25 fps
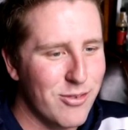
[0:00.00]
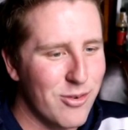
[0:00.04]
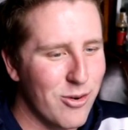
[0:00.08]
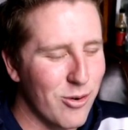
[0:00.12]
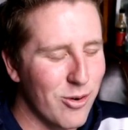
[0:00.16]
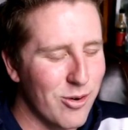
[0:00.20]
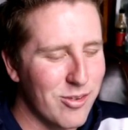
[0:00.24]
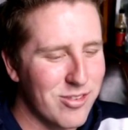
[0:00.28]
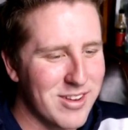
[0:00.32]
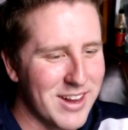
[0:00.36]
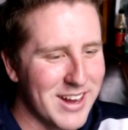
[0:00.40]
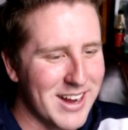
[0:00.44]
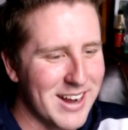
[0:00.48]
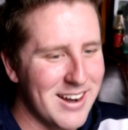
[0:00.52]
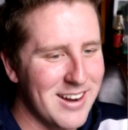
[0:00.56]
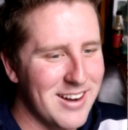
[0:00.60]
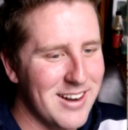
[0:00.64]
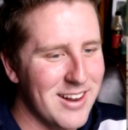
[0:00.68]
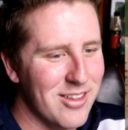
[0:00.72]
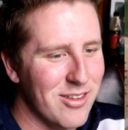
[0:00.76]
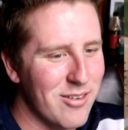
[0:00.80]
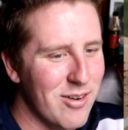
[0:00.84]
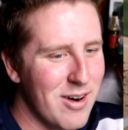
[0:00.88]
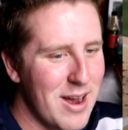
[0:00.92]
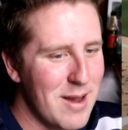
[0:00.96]
course I get
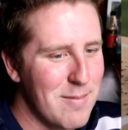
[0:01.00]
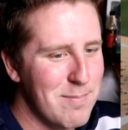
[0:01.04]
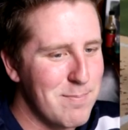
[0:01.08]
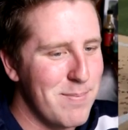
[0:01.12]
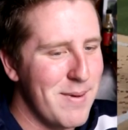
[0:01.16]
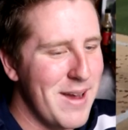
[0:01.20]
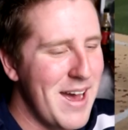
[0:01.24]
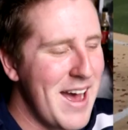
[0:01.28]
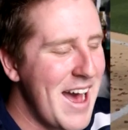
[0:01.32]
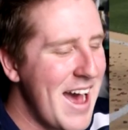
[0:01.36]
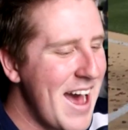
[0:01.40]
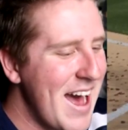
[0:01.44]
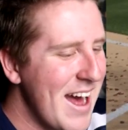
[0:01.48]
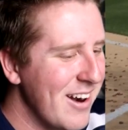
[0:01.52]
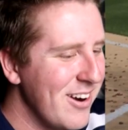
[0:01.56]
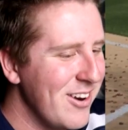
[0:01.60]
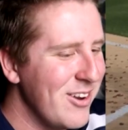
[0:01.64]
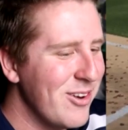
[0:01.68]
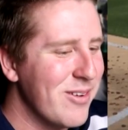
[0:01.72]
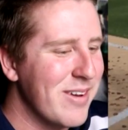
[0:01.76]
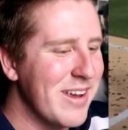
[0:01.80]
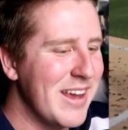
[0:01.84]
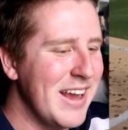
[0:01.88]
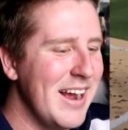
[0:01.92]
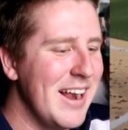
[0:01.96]
another at bat. Are
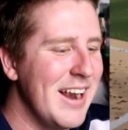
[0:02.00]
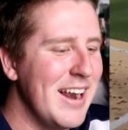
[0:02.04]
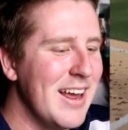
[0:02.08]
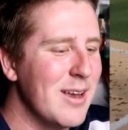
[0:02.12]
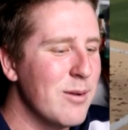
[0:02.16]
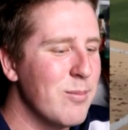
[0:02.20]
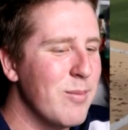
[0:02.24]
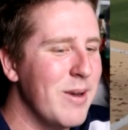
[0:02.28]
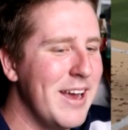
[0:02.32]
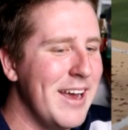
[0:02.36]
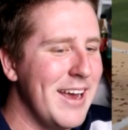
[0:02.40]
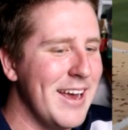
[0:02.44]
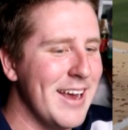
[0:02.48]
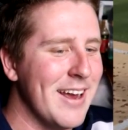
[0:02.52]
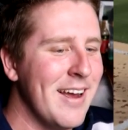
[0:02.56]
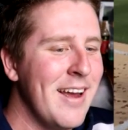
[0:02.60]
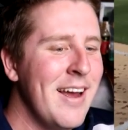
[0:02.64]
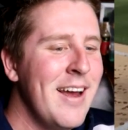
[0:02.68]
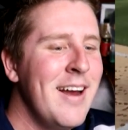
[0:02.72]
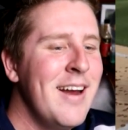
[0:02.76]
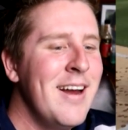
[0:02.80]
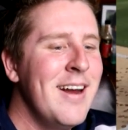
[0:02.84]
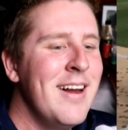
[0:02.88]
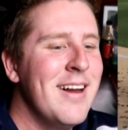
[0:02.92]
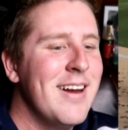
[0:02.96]
you kidding me?
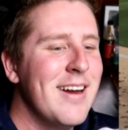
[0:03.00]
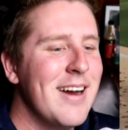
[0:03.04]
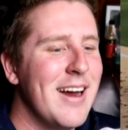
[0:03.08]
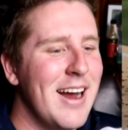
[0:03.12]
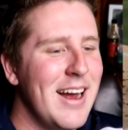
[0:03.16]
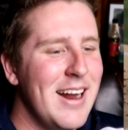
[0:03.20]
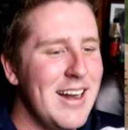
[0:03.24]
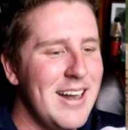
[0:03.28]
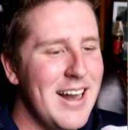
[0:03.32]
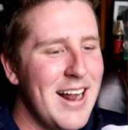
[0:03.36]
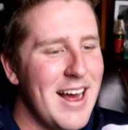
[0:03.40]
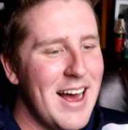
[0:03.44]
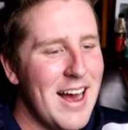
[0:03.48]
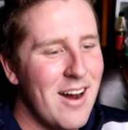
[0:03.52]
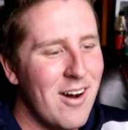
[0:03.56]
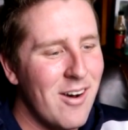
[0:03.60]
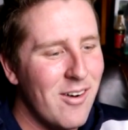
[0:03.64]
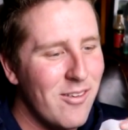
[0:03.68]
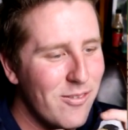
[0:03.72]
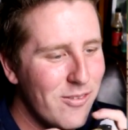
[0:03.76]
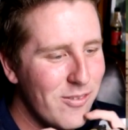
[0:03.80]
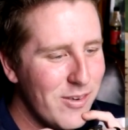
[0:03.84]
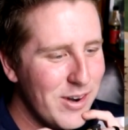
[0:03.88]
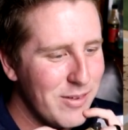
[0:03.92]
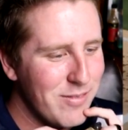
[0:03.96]
I
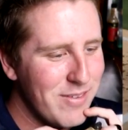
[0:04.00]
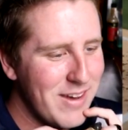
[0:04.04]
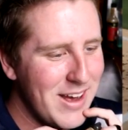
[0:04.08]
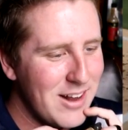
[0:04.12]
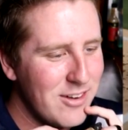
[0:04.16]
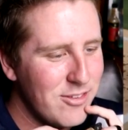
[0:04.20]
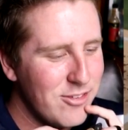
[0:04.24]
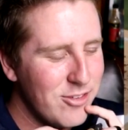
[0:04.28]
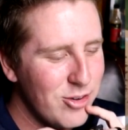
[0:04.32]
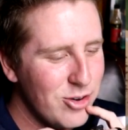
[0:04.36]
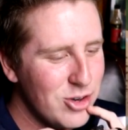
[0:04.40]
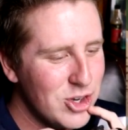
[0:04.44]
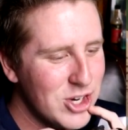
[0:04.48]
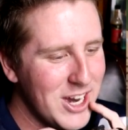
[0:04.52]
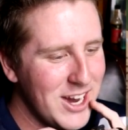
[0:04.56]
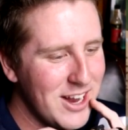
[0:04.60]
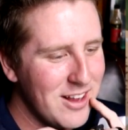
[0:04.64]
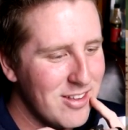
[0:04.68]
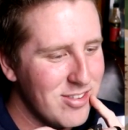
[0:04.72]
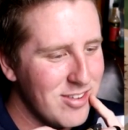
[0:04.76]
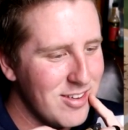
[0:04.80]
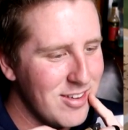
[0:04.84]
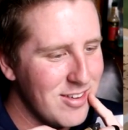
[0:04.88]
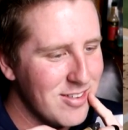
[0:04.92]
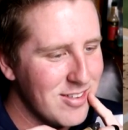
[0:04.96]
now would have had two
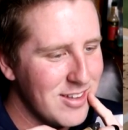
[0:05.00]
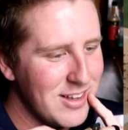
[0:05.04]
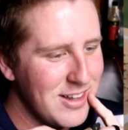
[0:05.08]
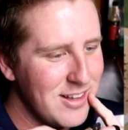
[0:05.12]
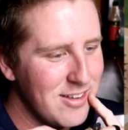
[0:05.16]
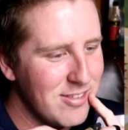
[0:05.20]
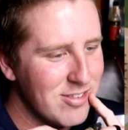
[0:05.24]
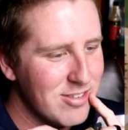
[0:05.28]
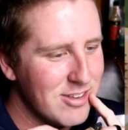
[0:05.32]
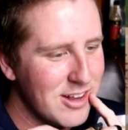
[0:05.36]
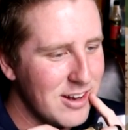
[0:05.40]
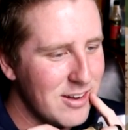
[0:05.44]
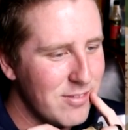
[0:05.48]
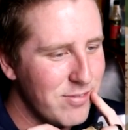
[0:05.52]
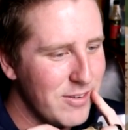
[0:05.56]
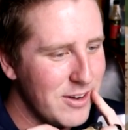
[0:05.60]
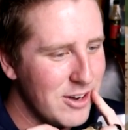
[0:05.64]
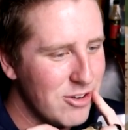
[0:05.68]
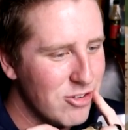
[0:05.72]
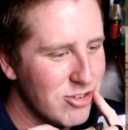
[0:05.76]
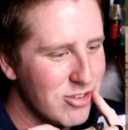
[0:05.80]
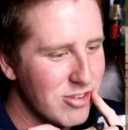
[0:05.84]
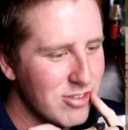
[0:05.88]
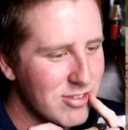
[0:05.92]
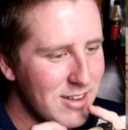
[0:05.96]
chances and this could have
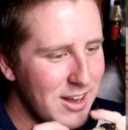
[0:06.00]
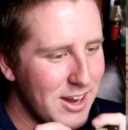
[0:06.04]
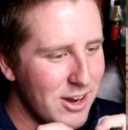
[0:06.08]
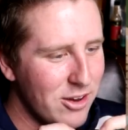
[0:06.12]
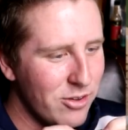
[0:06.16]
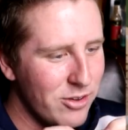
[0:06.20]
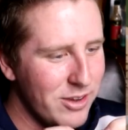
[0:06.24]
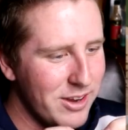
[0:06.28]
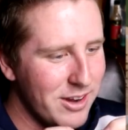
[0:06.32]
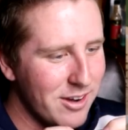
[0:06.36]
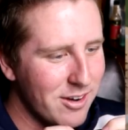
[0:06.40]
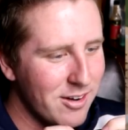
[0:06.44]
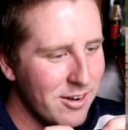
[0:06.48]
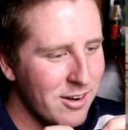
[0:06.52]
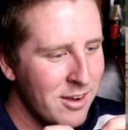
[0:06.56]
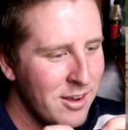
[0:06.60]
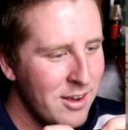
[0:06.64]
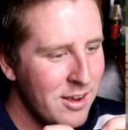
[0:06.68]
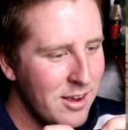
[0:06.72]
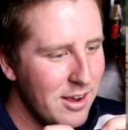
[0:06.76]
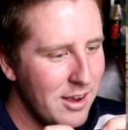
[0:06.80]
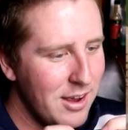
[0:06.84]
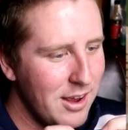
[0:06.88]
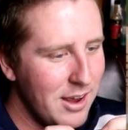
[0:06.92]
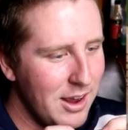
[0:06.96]
finished the cycle here.
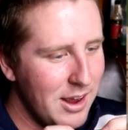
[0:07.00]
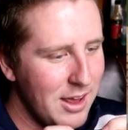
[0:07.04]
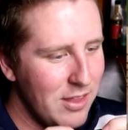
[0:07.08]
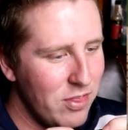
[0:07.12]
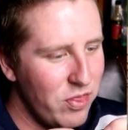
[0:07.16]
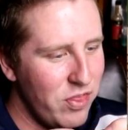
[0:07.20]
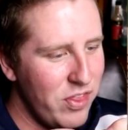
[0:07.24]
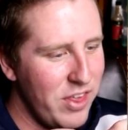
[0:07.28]
And